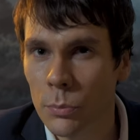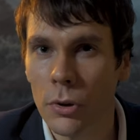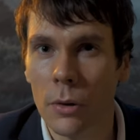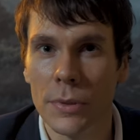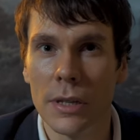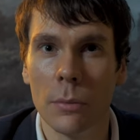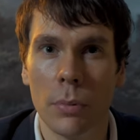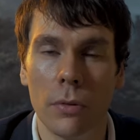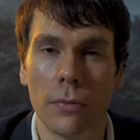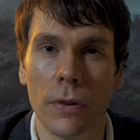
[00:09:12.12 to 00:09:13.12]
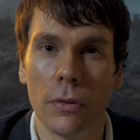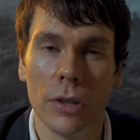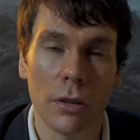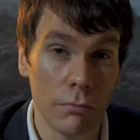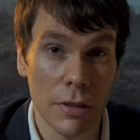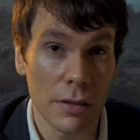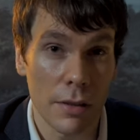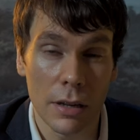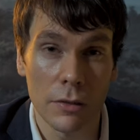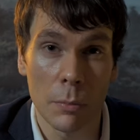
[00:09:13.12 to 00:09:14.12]
of property in a portfolio is a
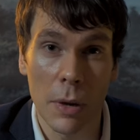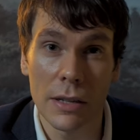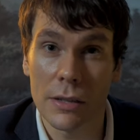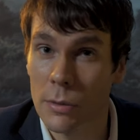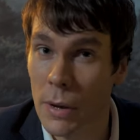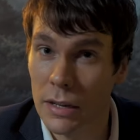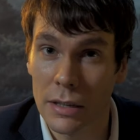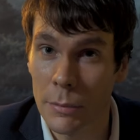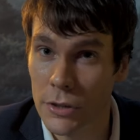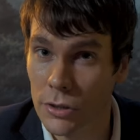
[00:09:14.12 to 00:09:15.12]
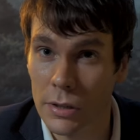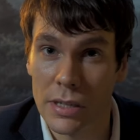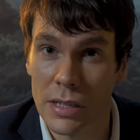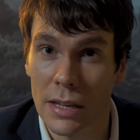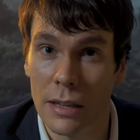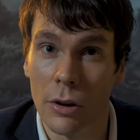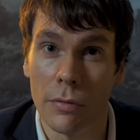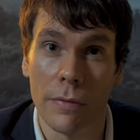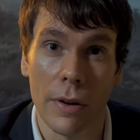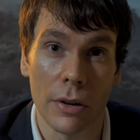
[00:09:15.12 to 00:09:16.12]
thing of debate. Some academic studies say they
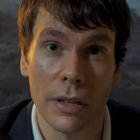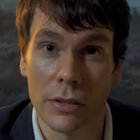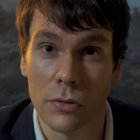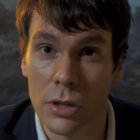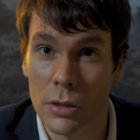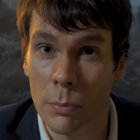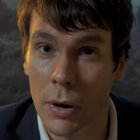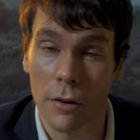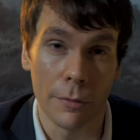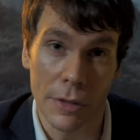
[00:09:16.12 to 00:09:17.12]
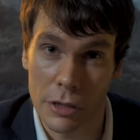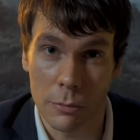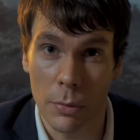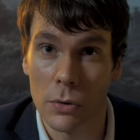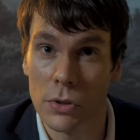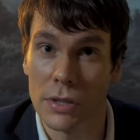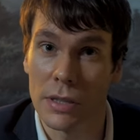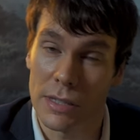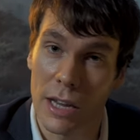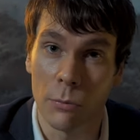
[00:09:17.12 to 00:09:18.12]
offer very little new apart from exposure
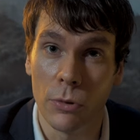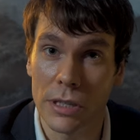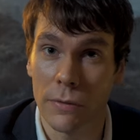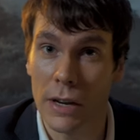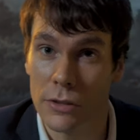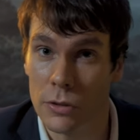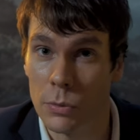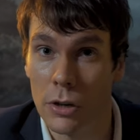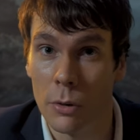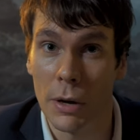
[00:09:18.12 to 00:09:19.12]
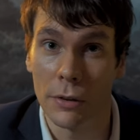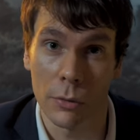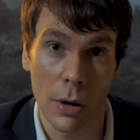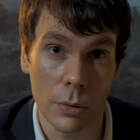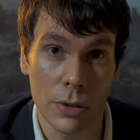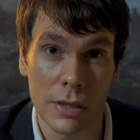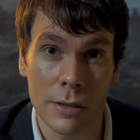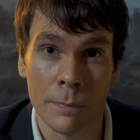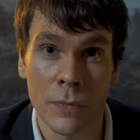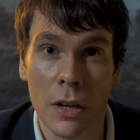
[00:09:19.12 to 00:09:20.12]
to the same risk factors we know about through
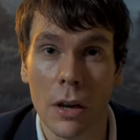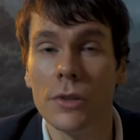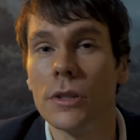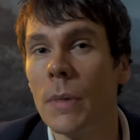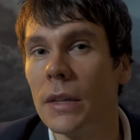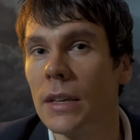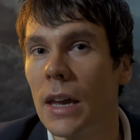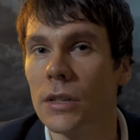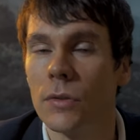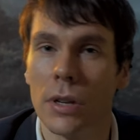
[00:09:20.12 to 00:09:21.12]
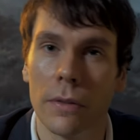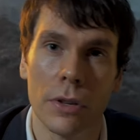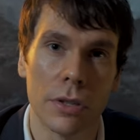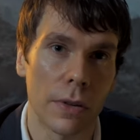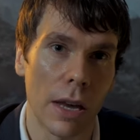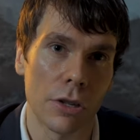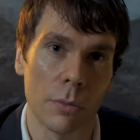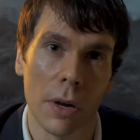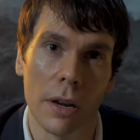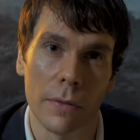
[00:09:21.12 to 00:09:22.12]
equities. Others make the case for a
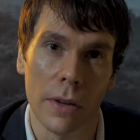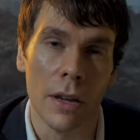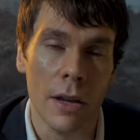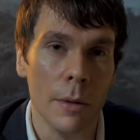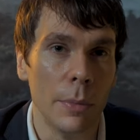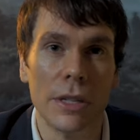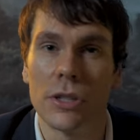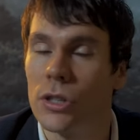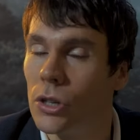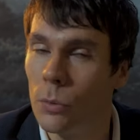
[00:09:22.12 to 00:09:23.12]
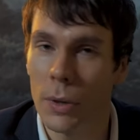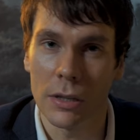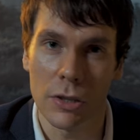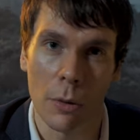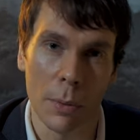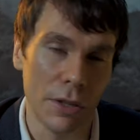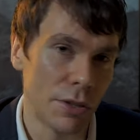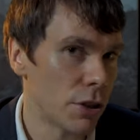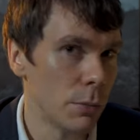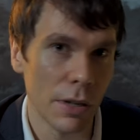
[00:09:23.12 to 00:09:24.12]
diversification benefit, but it's too big a topic,
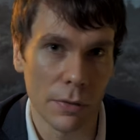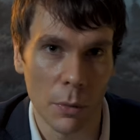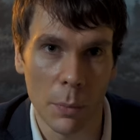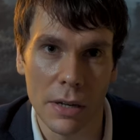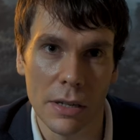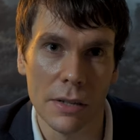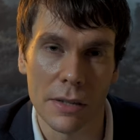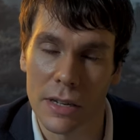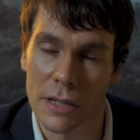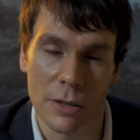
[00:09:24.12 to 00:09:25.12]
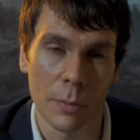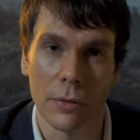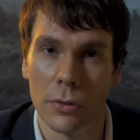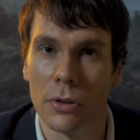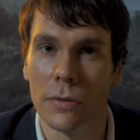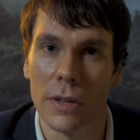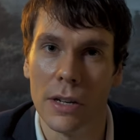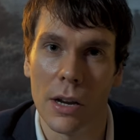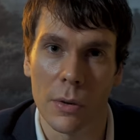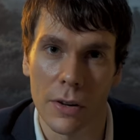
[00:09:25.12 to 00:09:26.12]
there's too many different opinions, and it's something for another
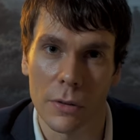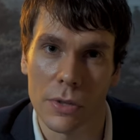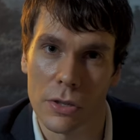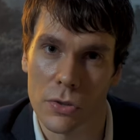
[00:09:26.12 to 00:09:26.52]
video if anyone's